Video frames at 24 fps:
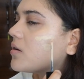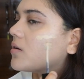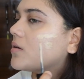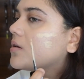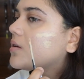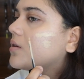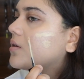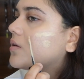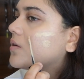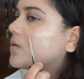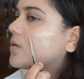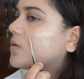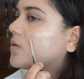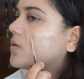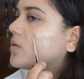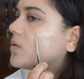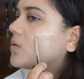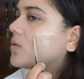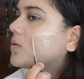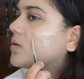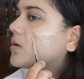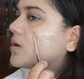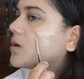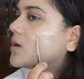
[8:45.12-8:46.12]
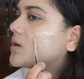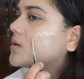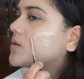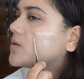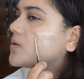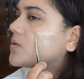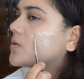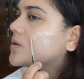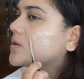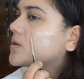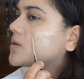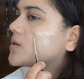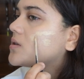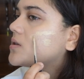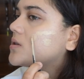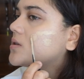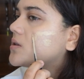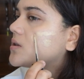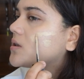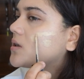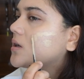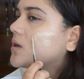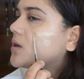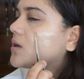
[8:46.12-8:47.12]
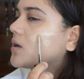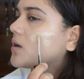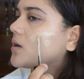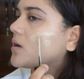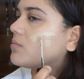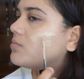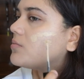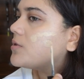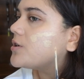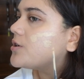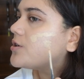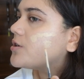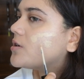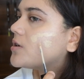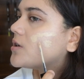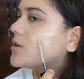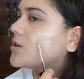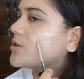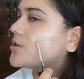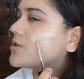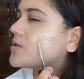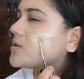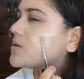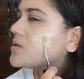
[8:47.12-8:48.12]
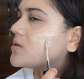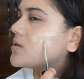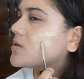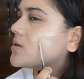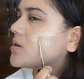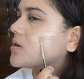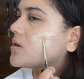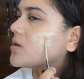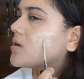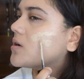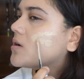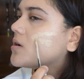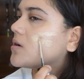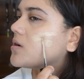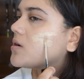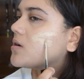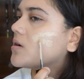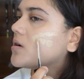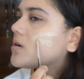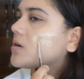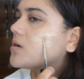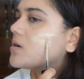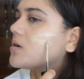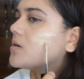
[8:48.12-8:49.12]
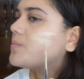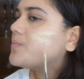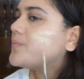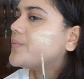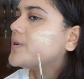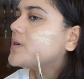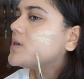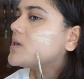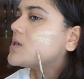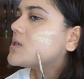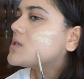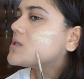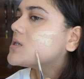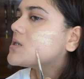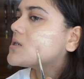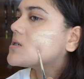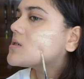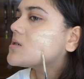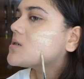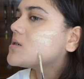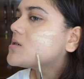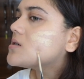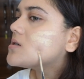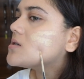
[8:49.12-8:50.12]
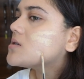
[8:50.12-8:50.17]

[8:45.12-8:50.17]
So as you can see, I'm literally just applying